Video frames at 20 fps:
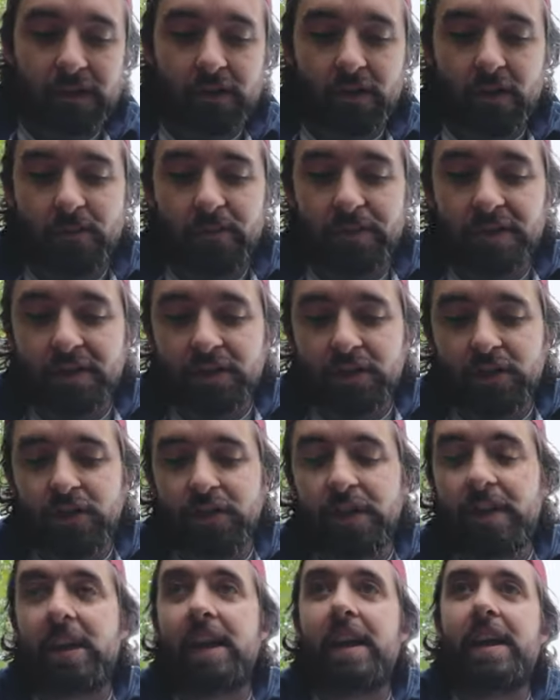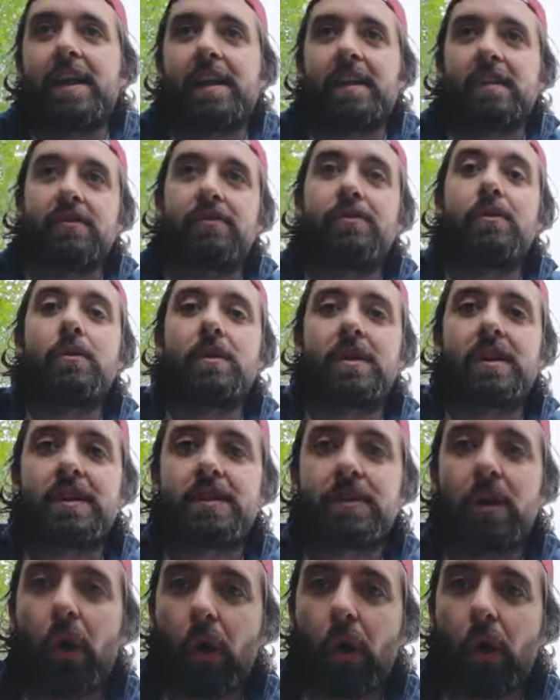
the composition, the lighting, the focus,